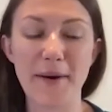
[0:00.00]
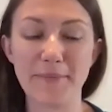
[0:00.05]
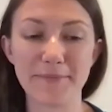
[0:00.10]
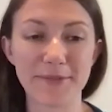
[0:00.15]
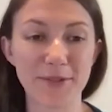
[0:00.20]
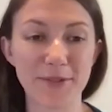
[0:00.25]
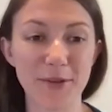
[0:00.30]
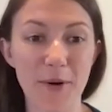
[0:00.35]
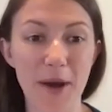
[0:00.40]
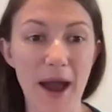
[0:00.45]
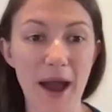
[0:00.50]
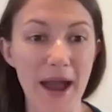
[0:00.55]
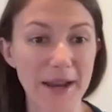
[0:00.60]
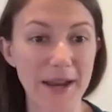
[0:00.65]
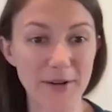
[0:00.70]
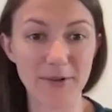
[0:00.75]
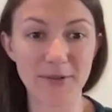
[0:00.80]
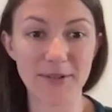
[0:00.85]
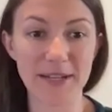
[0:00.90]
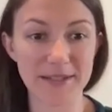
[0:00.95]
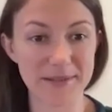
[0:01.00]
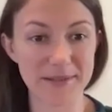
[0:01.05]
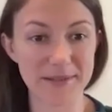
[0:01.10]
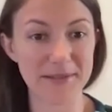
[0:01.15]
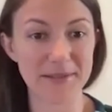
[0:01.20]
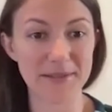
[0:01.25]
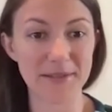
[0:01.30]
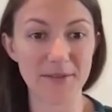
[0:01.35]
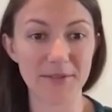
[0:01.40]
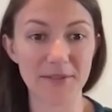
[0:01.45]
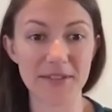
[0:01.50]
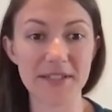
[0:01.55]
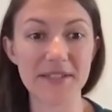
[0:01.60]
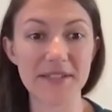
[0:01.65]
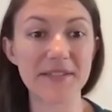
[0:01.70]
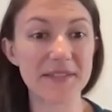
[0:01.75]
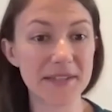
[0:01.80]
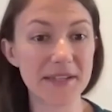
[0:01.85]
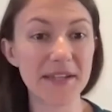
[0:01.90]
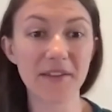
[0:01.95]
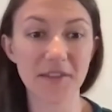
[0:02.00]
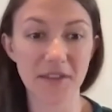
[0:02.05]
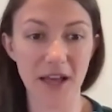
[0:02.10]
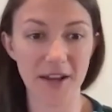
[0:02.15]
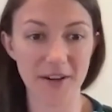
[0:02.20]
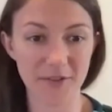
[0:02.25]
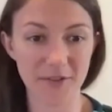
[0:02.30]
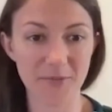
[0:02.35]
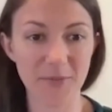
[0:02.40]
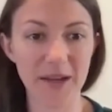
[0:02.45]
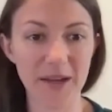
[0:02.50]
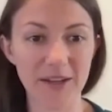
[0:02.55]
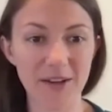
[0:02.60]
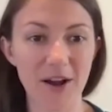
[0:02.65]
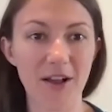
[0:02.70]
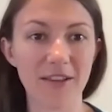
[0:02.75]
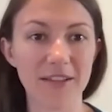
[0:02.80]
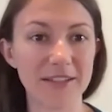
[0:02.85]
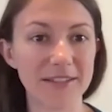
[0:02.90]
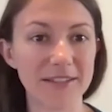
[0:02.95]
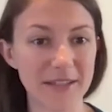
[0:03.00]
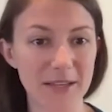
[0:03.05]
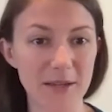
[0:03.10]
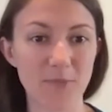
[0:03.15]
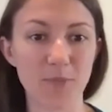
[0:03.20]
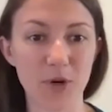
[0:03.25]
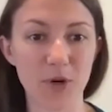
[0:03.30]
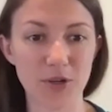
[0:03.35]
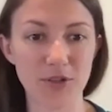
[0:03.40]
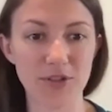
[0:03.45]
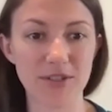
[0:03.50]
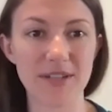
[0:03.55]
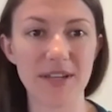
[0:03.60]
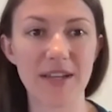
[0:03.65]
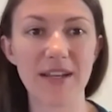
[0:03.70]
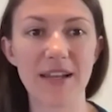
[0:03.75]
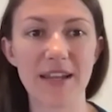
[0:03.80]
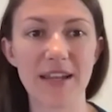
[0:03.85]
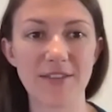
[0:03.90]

So I don't necessarily see a lot of my colleagues in person.